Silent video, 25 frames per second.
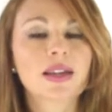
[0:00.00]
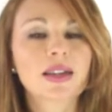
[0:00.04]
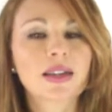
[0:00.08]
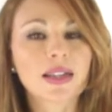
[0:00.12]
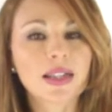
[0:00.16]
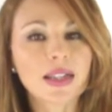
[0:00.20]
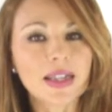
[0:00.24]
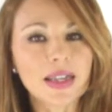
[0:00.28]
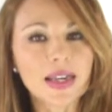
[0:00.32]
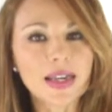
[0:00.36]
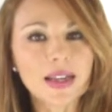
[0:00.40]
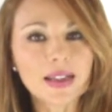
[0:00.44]

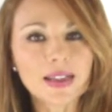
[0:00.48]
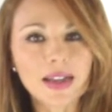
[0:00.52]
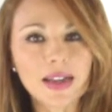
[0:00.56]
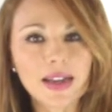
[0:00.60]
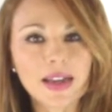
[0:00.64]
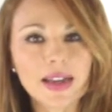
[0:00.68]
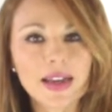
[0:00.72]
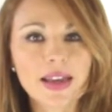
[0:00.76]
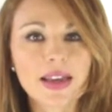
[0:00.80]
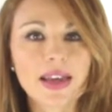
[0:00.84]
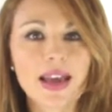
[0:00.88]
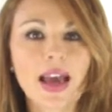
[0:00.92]
click the
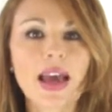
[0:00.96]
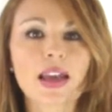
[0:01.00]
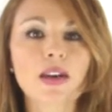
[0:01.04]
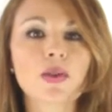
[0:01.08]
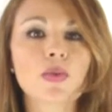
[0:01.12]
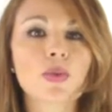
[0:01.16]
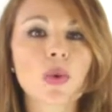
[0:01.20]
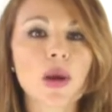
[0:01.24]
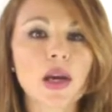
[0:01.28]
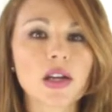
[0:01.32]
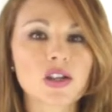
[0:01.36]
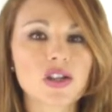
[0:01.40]
link
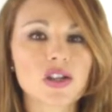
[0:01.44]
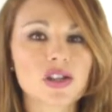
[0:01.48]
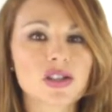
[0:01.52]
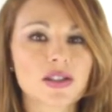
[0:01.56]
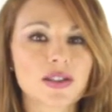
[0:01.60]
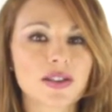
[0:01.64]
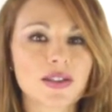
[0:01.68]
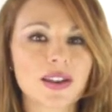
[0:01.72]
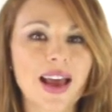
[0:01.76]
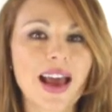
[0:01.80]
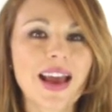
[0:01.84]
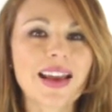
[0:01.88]
and
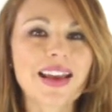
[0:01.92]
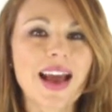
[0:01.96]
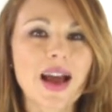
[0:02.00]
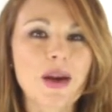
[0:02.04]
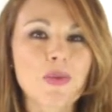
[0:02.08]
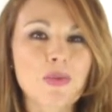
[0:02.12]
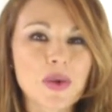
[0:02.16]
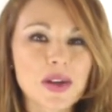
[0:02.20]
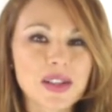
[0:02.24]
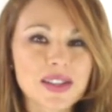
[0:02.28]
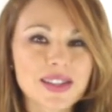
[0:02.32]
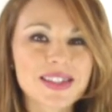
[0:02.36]
register, and I
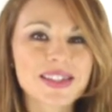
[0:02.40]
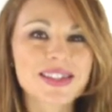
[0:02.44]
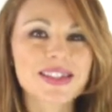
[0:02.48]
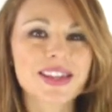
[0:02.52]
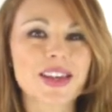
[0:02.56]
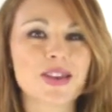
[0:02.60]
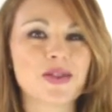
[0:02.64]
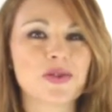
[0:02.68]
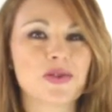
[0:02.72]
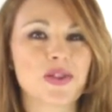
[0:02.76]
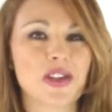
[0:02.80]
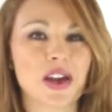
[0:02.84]
will
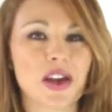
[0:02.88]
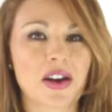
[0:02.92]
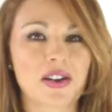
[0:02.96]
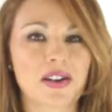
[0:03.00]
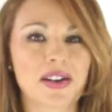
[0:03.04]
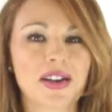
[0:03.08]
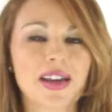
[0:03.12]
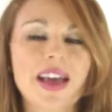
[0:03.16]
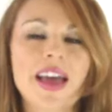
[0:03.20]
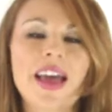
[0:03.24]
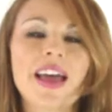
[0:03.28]
see you there.